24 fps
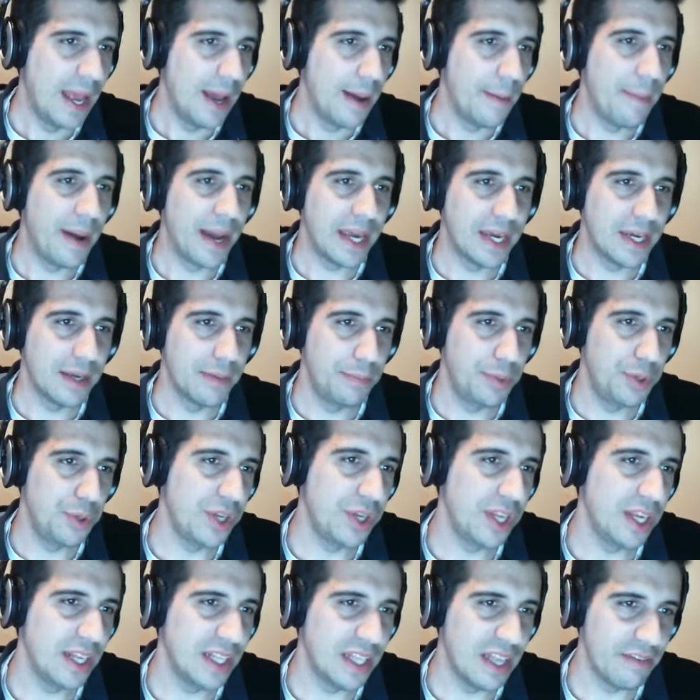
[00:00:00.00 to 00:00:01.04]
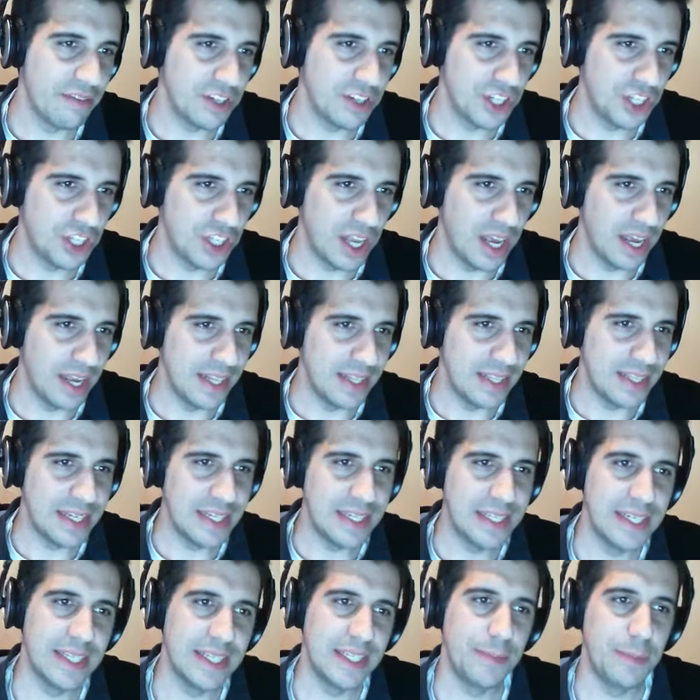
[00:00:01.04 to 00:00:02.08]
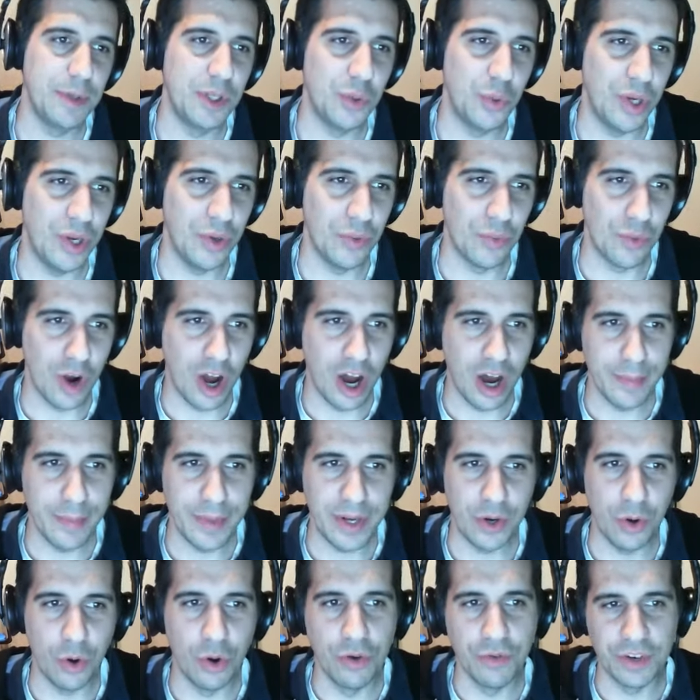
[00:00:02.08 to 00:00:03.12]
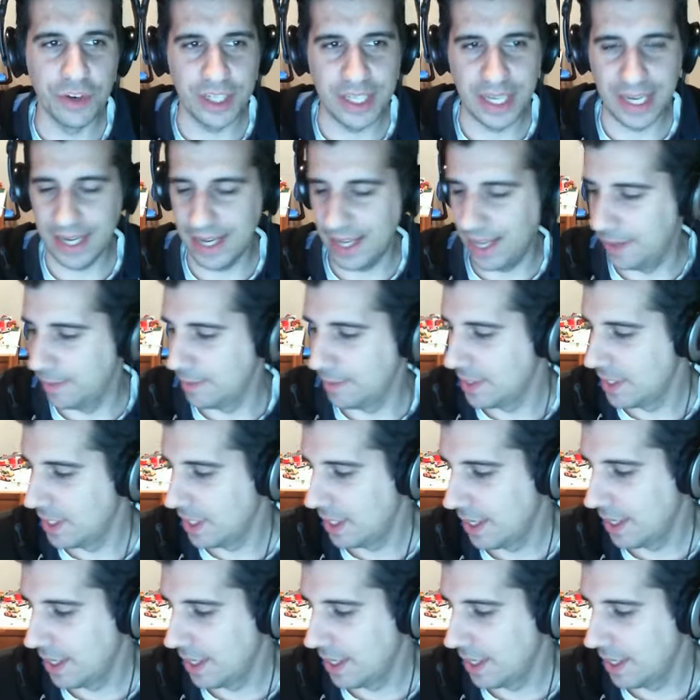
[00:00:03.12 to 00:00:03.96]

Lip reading: by computing Levenshtein distance between ROM and overlay names.